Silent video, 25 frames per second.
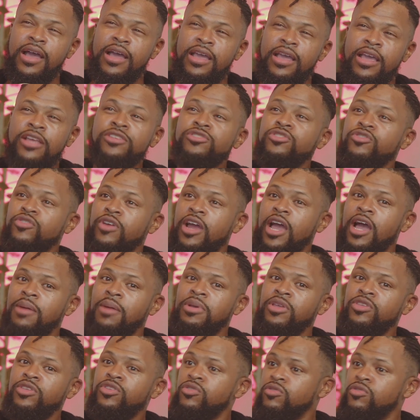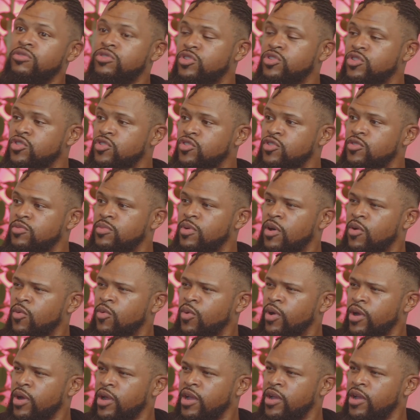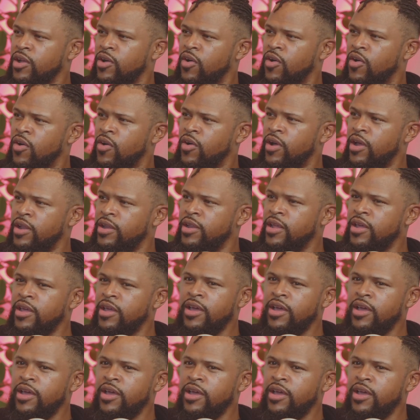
Instagram and YouTube are working on